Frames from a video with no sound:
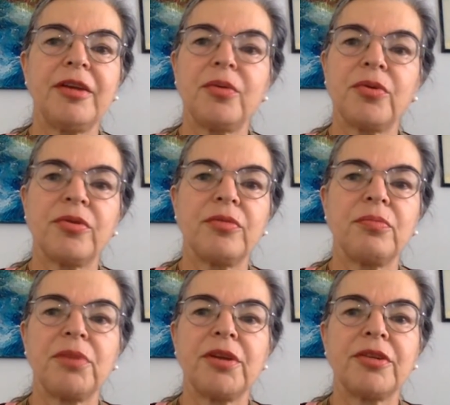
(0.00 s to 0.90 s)
they
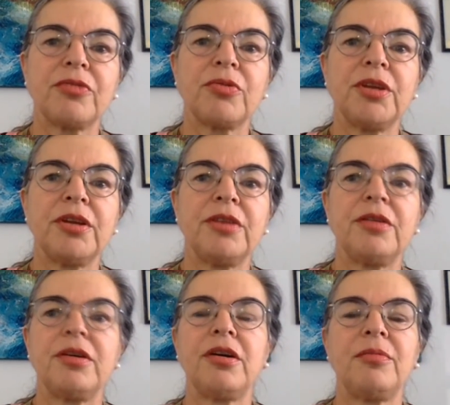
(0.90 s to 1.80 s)
were being
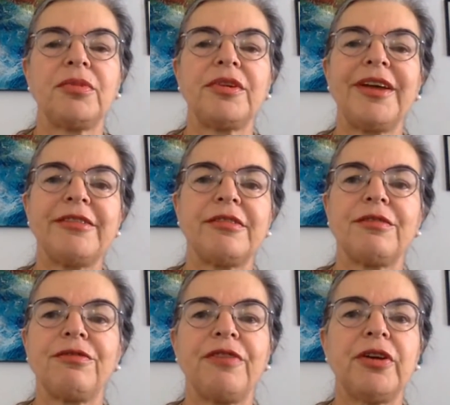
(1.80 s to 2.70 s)
treated less
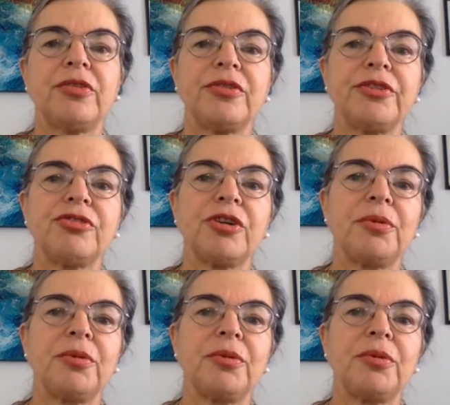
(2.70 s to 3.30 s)
fairly,